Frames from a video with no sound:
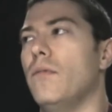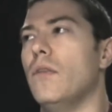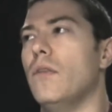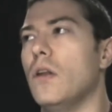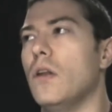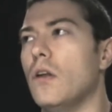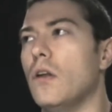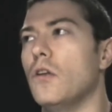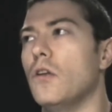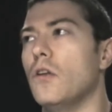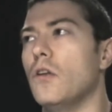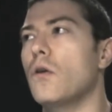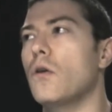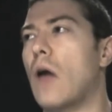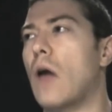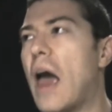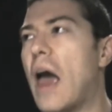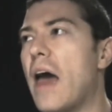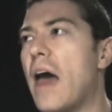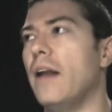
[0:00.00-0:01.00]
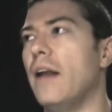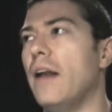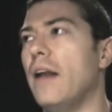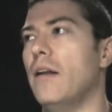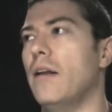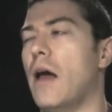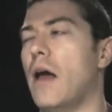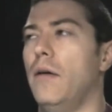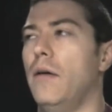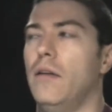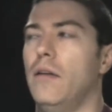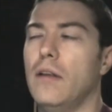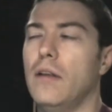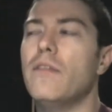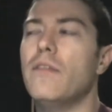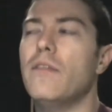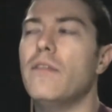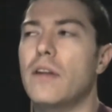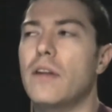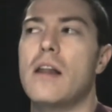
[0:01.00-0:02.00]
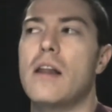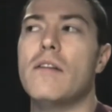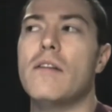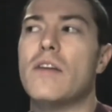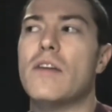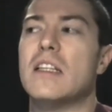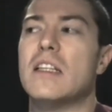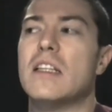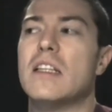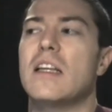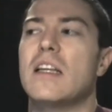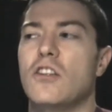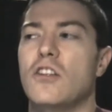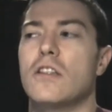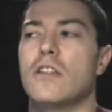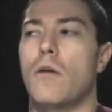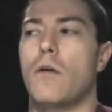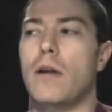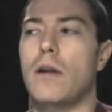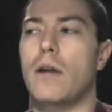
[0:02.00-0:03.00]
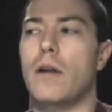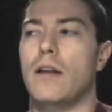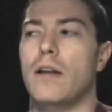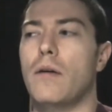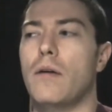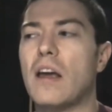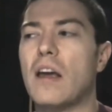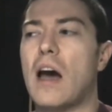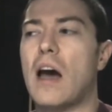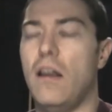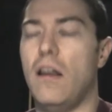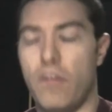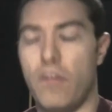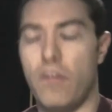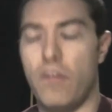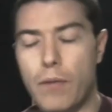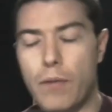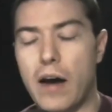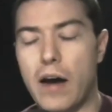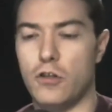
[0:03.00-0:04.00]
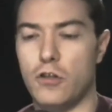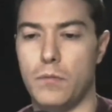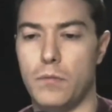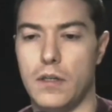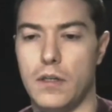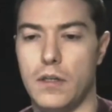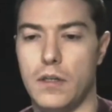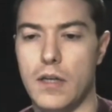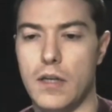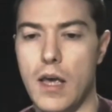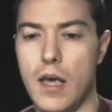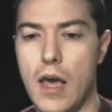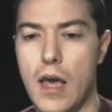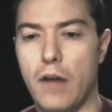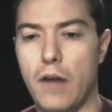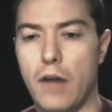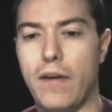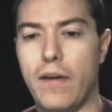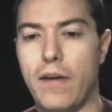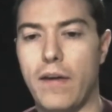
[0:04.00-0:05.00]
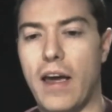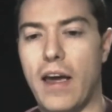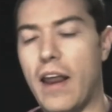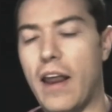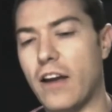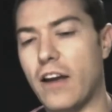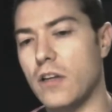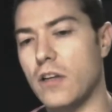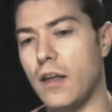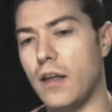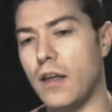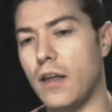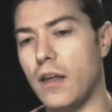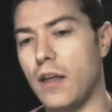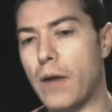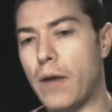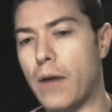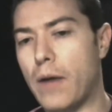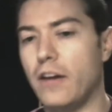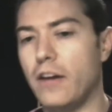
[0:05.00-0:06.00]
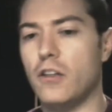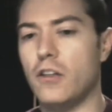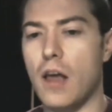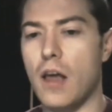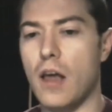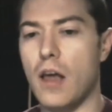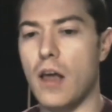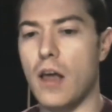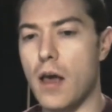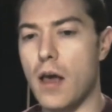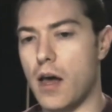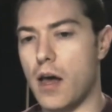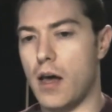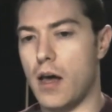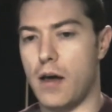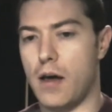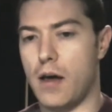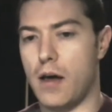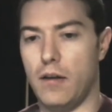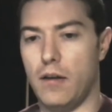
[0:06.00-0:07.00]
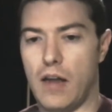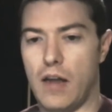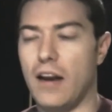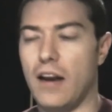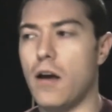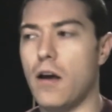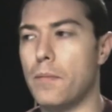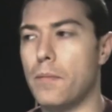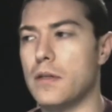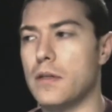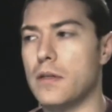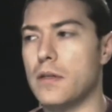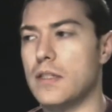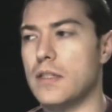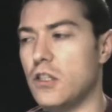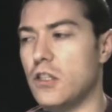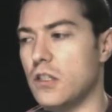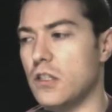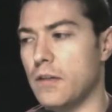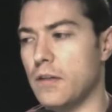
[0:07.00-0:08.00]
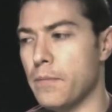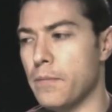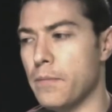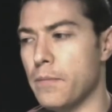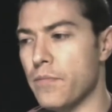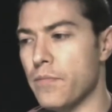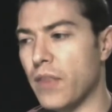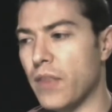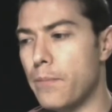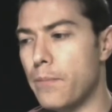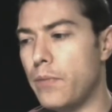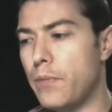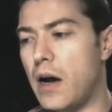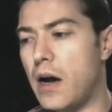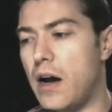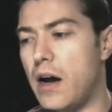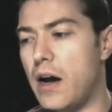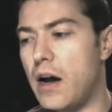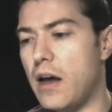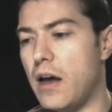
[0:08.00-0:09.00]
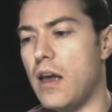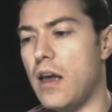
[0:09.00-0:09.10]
you can in an investigation is already a kind of punishment, and you can actually punish any opposition by